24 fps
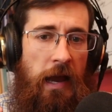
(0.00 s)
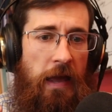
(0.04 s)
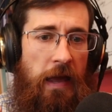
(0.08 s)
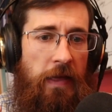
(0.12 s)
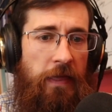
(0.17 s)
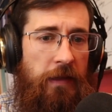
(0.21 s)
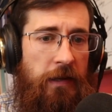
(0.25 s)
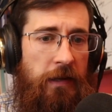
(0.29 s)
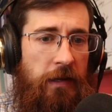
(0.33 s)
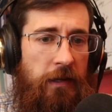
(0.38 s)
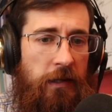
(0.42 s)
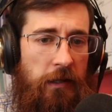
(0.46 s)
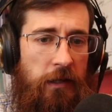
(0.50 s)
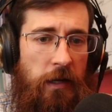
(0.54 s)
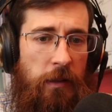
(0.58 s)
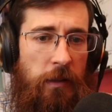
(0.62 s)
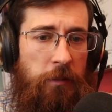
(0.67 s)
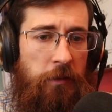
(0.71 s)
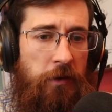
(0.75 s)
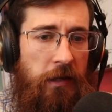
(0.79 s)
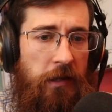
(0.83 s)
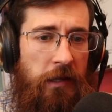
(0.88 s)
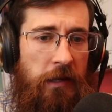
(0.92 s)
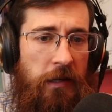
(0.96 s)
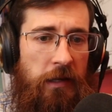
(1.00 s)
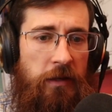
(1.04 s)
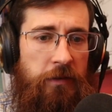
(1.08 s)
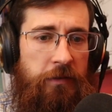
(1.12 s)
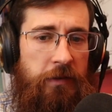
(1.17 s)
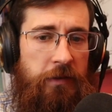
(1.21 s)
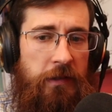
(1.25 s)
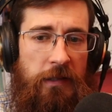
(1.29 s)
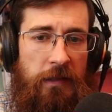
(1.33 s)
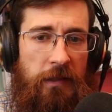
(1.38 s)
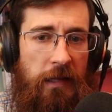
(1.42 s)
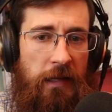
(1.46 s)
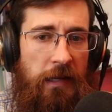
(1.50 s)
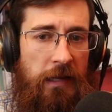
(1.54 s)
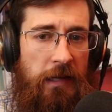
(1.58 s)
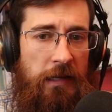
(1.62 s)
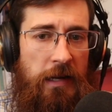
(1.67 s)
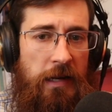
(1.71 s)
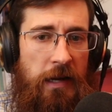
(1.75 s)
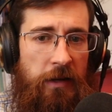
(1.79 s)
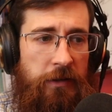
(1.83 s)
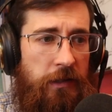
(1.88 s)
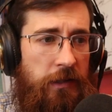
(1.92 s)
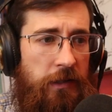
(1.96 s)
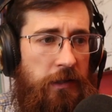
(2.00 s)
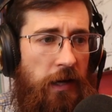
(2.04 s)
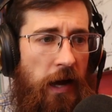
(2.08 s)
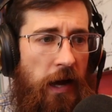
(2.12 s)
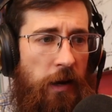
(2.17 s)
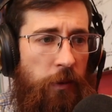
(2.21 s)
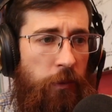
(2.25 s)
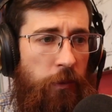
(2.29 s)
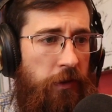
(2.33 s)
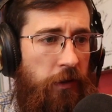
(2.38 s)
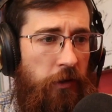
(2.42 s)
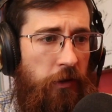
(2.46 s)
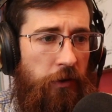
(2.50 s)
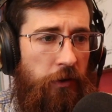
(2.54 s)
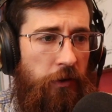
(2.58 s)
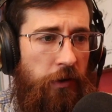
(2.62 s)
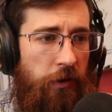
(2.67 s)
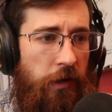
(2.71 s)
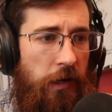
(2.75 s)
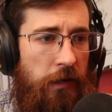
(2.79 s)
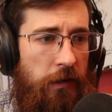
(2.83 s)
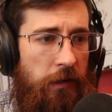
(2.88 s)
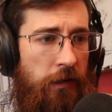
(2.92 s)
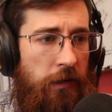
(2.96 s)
and then to come to the end of it and lay down to die with a grin.